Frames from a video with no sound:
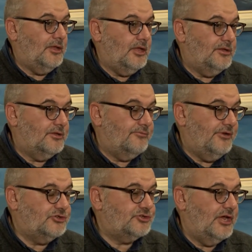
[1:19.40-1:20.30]
in the
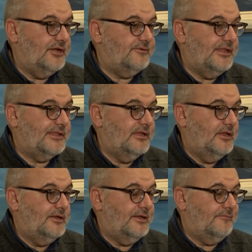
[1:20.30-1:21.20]
rich countries
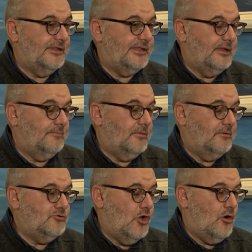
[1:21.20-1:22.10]
there was
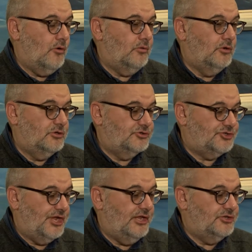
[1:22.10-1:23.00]
no
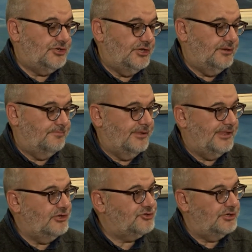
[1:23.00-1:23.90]
change in the
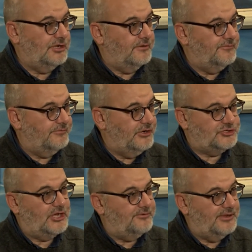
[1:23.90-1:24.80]
positioning of the
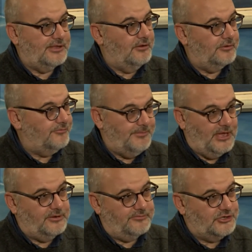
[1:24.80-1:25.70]
rich countries. They all remained